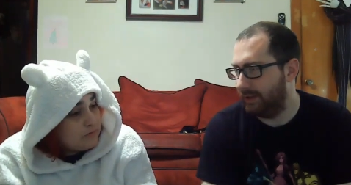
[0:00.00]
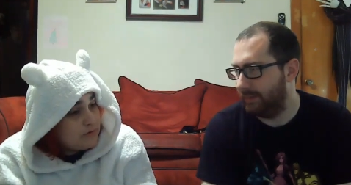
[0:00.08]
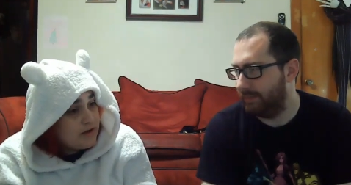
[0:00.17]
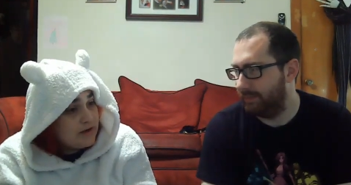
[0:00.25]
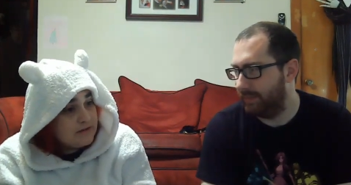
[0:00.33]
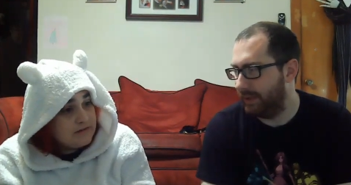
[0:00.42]
Speaker 1: we're
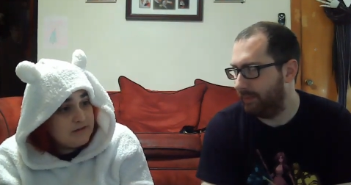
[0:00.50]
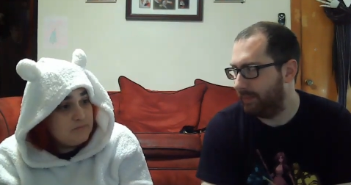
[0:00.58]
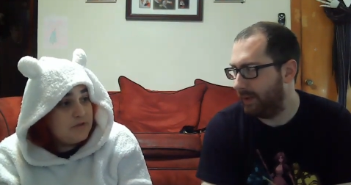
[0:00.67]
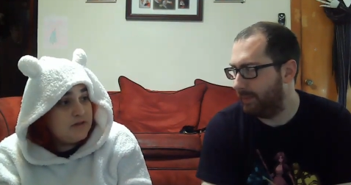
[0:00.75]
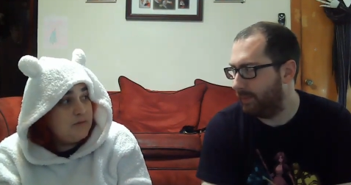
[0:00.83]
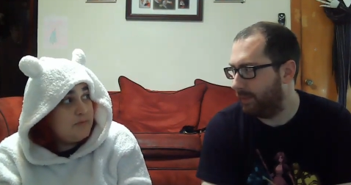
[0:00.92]
not going to see
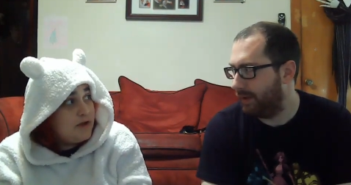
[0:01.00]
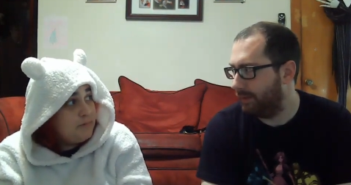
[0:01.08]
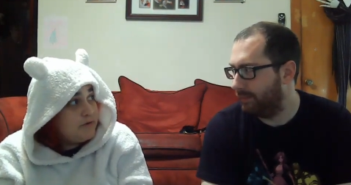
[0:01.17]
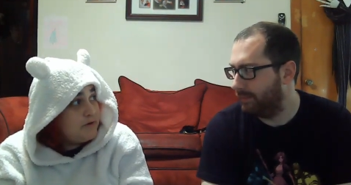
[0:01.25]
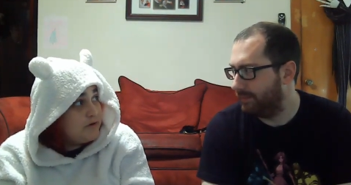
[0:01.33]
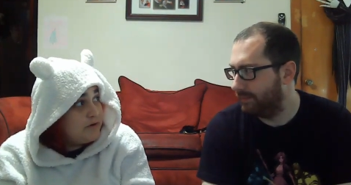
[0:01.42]
Piper Billie
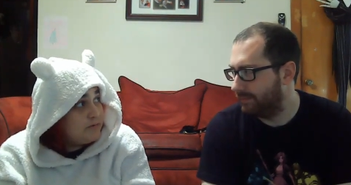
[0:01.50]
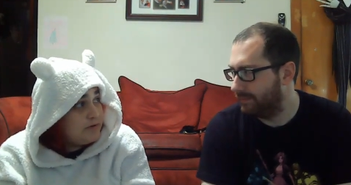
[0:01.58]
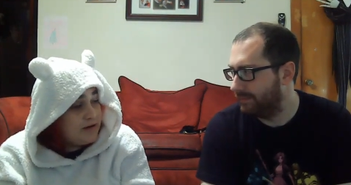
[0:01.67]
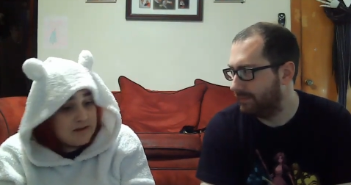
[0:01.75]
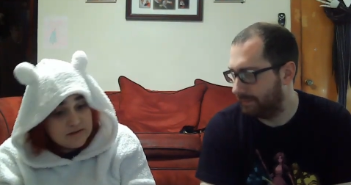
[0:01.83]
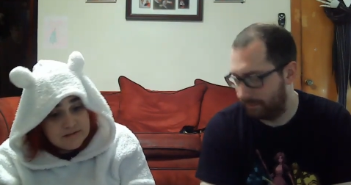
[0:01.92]
Piper. We're
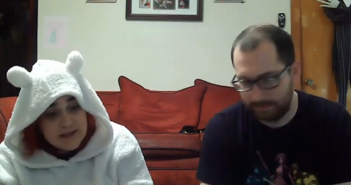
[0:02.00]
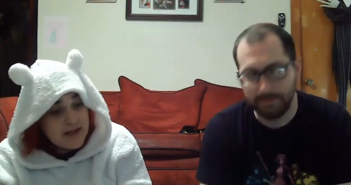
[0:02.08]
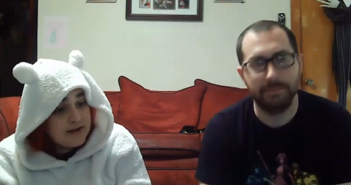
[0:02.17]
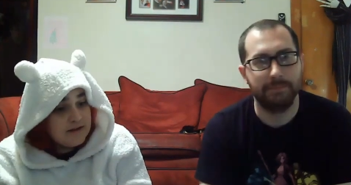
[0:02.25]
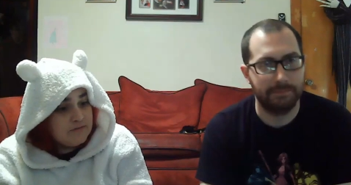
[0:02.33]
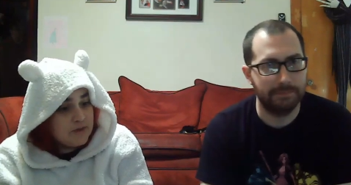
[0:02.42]
not going to see
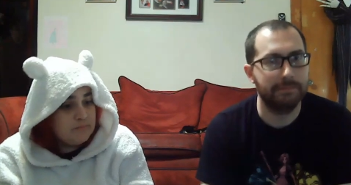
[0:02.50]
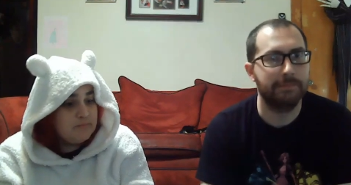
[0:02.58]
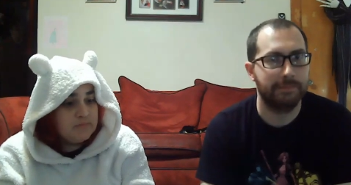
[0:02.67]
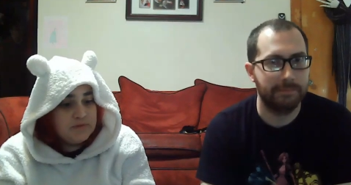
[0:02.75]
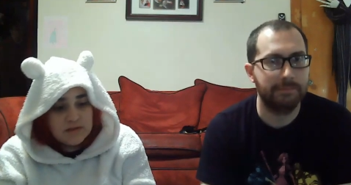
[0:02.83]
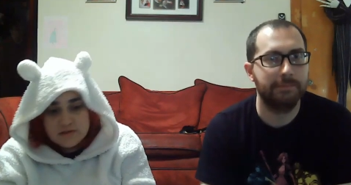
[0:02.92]
any of them.
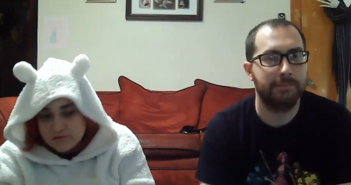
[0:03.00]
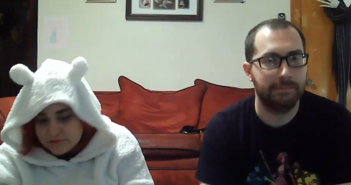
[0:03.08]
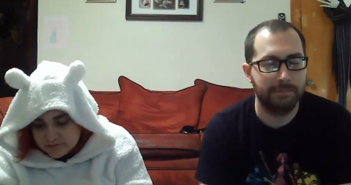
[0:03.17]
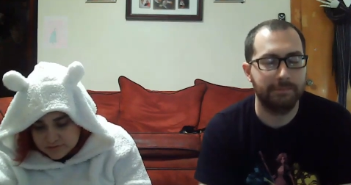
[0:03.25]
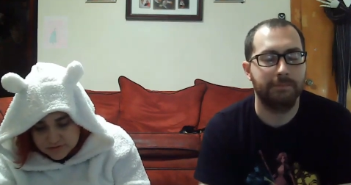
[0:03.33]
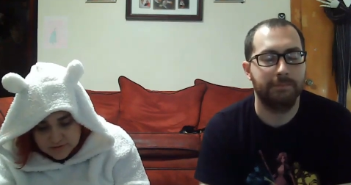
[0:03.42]
That's
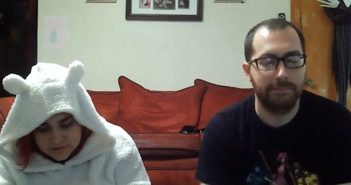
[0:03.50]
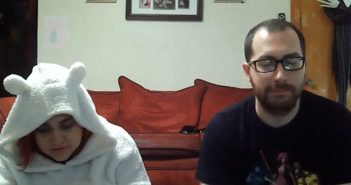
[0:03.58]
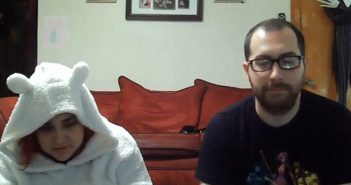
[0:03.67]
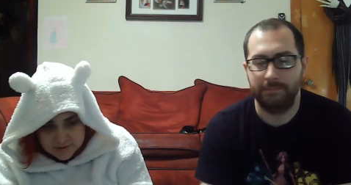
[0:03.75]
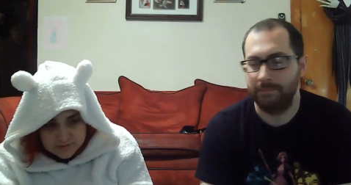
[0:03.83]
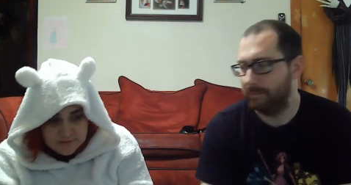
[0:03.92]
just
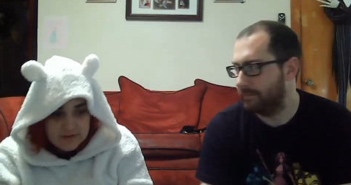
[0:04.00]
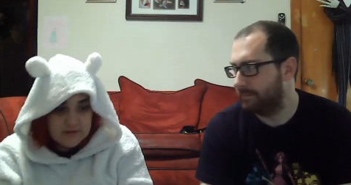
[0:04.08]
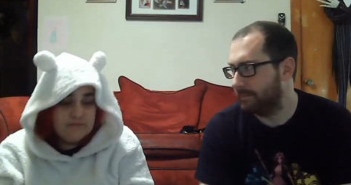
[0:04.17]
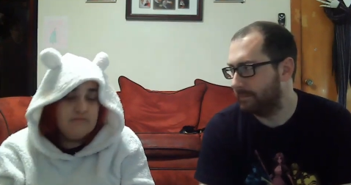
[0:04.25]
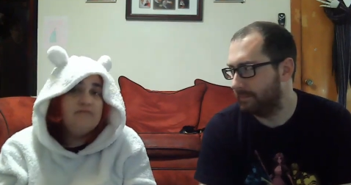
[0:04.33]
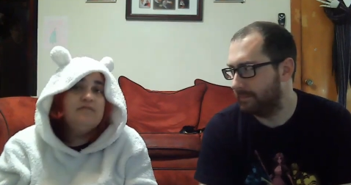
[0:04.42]
is
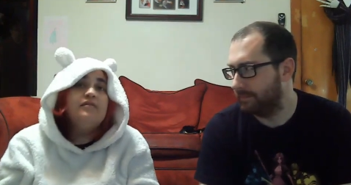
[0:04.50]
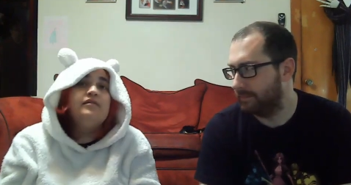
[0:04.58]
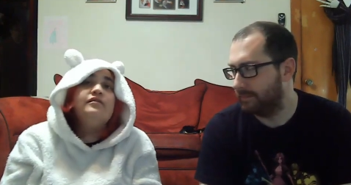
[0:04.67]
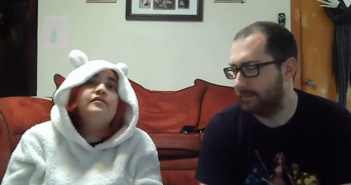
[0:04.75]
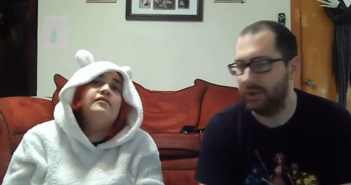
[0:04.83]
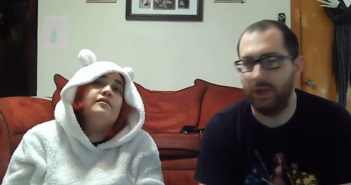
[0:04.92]
done.
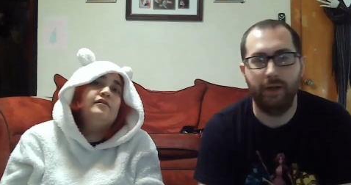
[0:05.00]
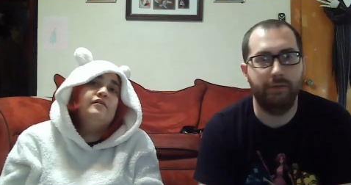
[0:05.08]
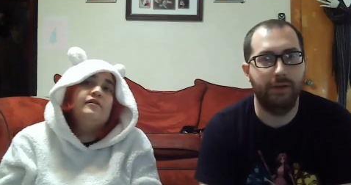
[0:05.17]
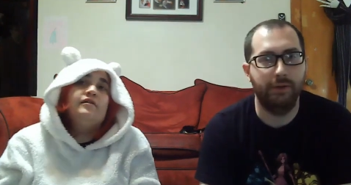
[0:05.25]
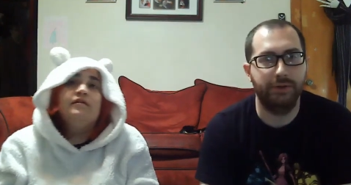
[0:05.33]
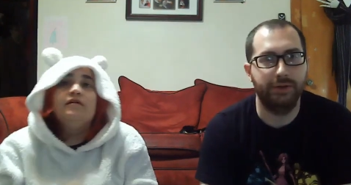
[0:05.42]
Speaker 2: Sorry,
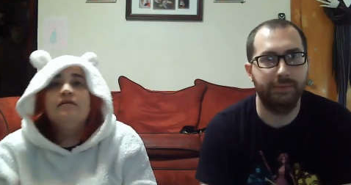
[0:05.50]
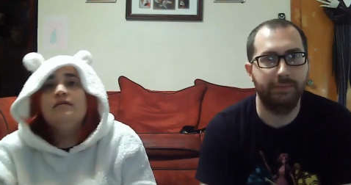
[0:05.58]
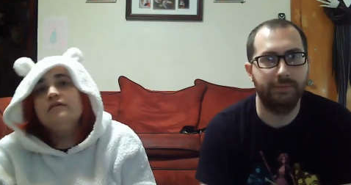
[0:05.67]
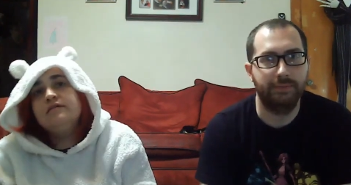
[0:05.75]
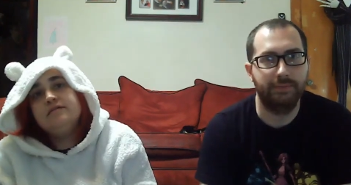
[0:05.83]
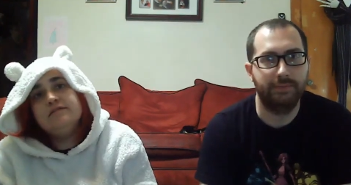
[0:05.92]
Rose.
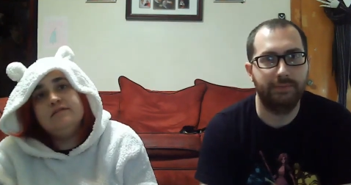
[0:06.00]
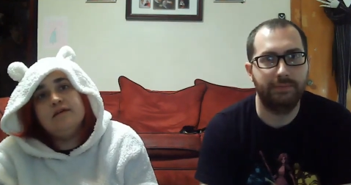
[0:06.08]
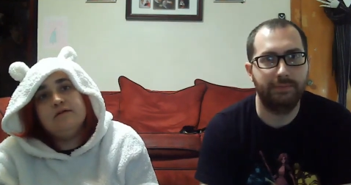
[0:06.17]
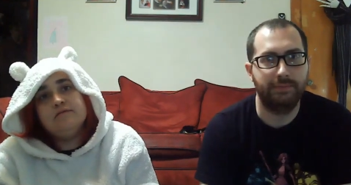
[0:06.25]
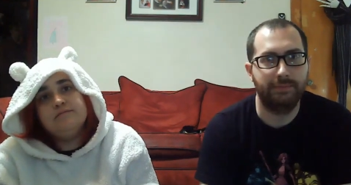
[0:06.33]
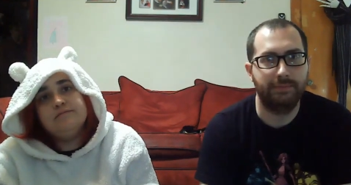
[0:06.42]

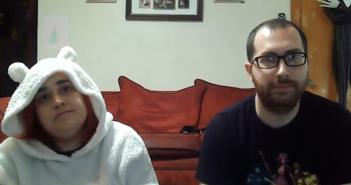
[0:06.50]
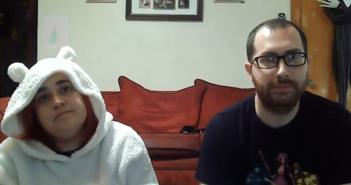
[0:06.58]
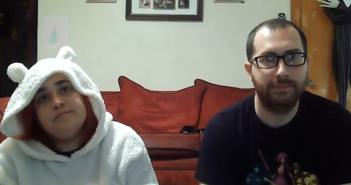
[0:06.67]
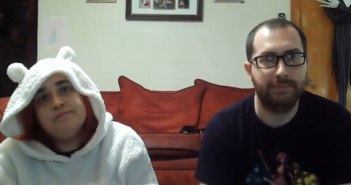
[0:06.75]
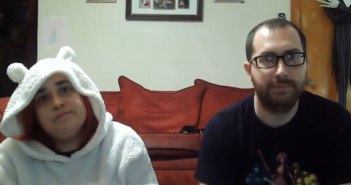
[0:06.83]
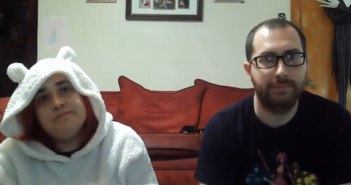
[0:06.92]
Speaker 1: So
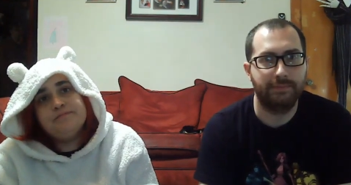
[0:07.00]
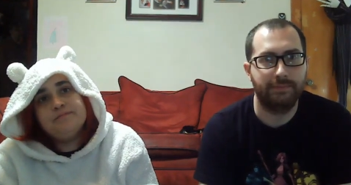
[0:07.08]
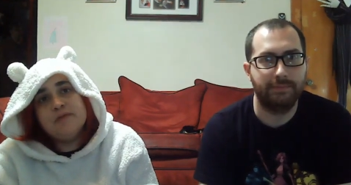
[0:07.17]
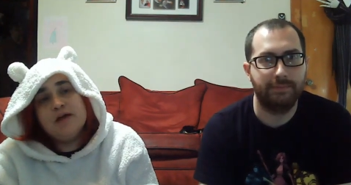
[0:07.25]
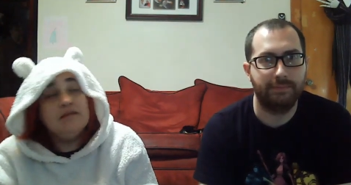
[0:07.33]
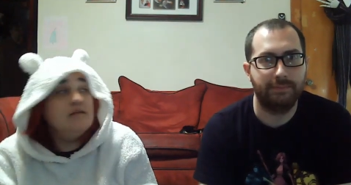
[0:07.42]

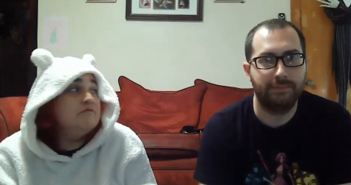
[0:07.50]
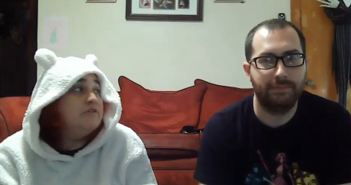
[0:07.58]
I loved